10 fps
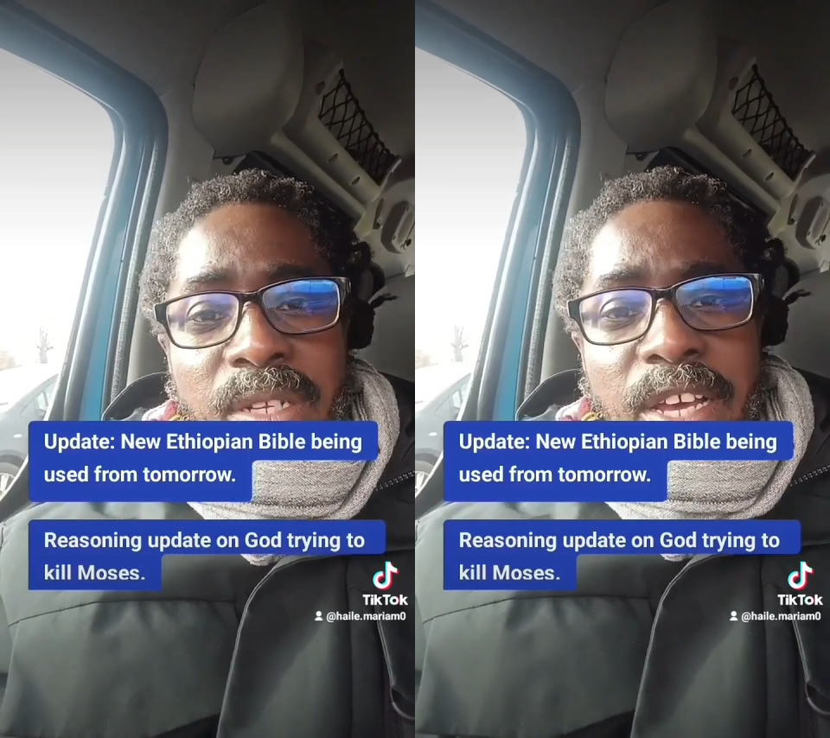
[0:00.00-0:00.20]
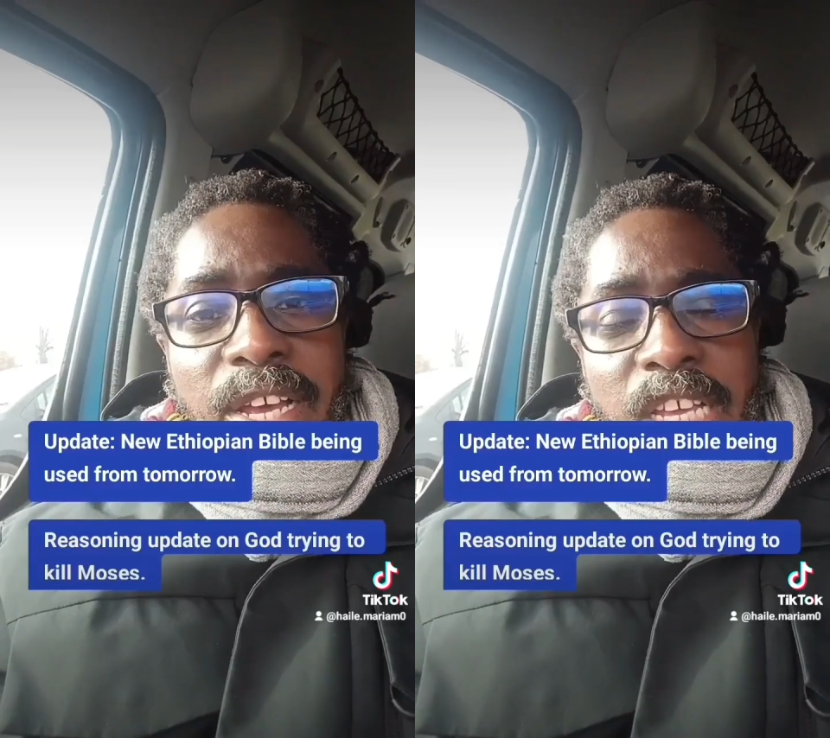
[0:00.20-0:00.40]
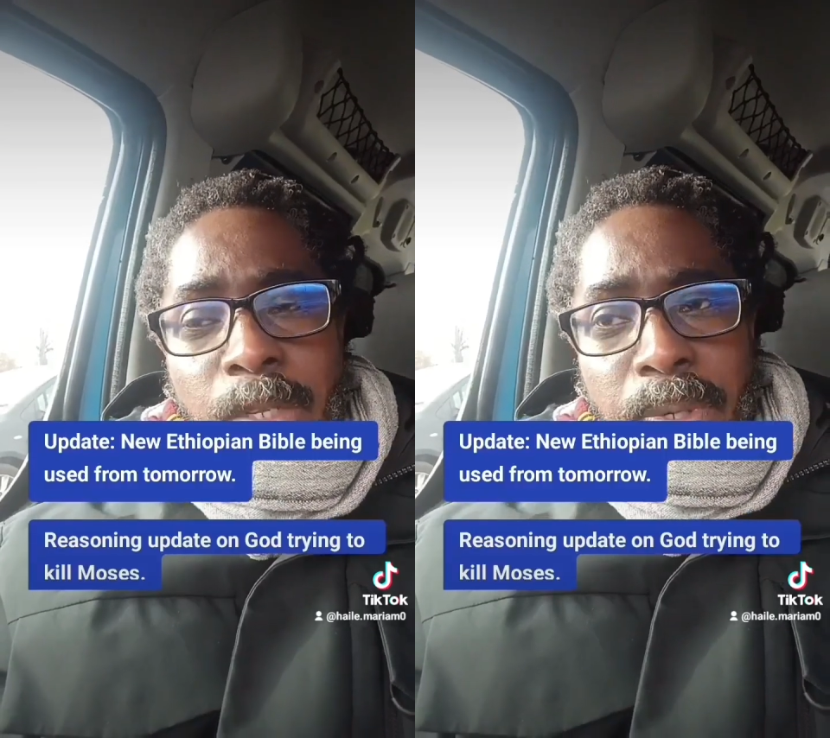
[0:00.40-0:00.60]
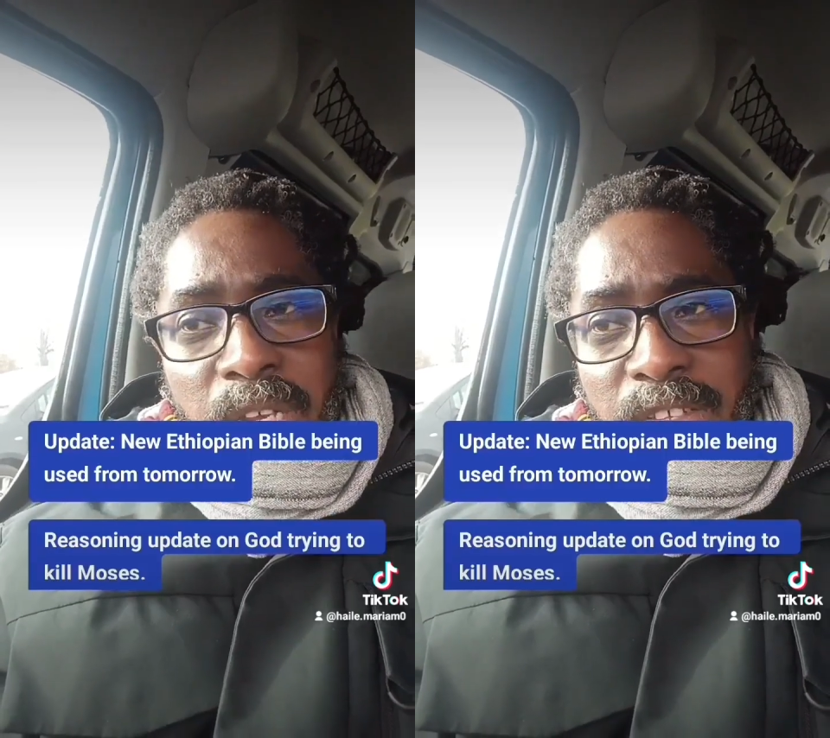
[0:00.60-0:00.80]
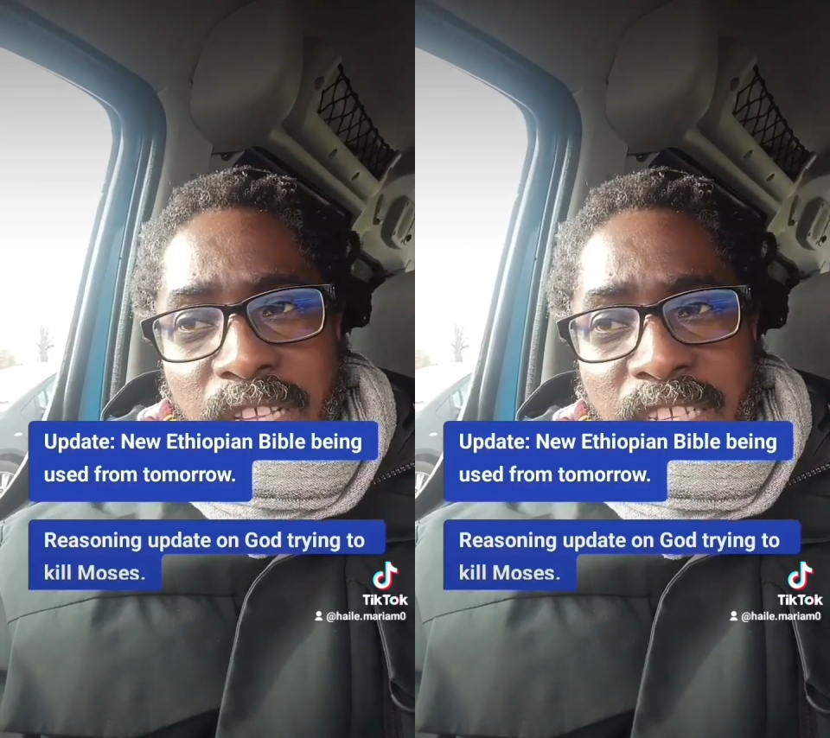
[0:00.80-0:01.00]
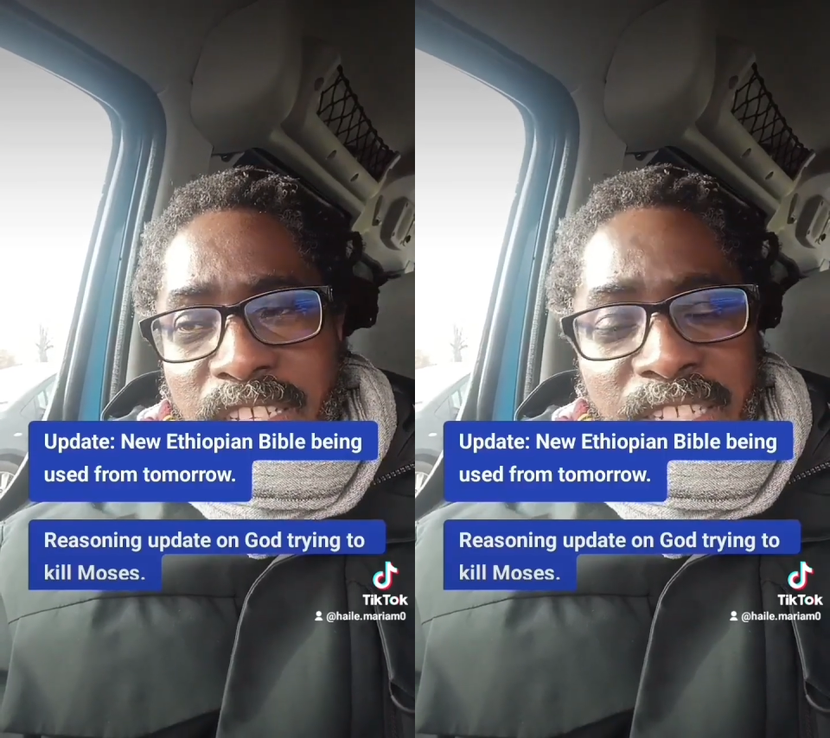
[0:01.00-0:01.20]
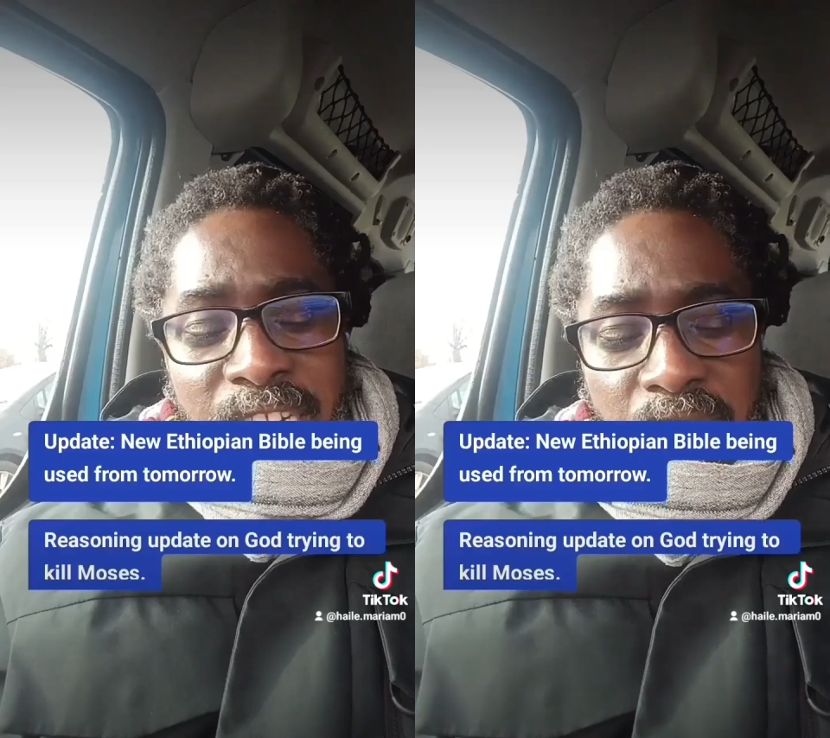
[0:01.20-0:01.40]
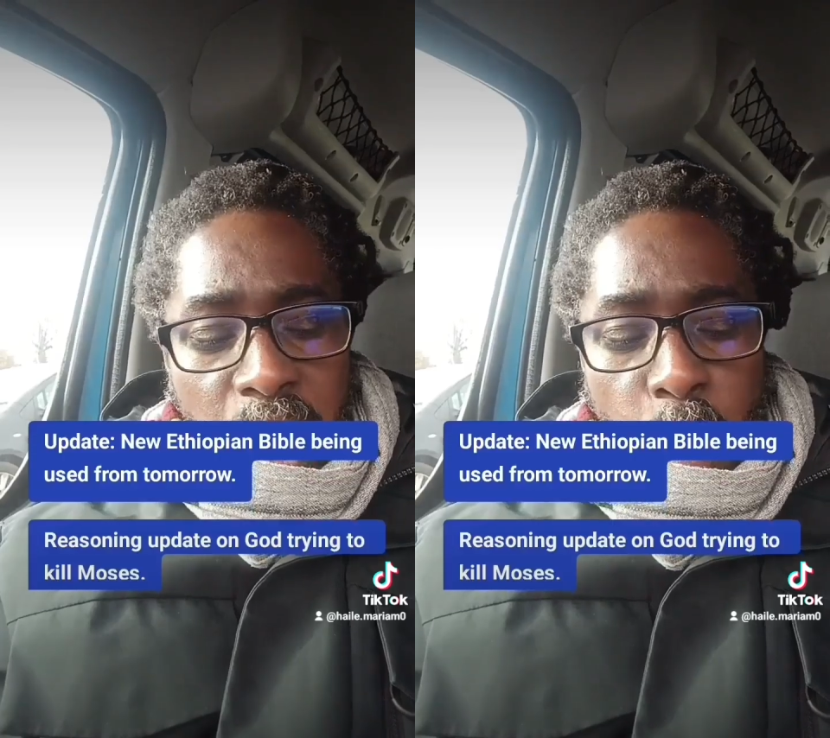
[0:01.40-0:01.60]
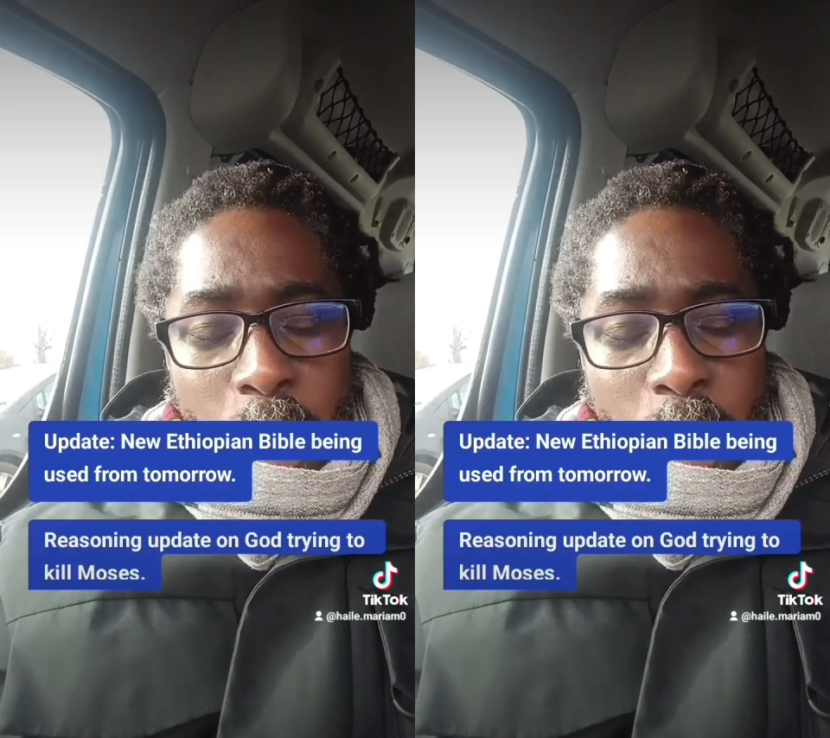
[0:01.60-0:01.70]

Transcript: is because they just didn't know where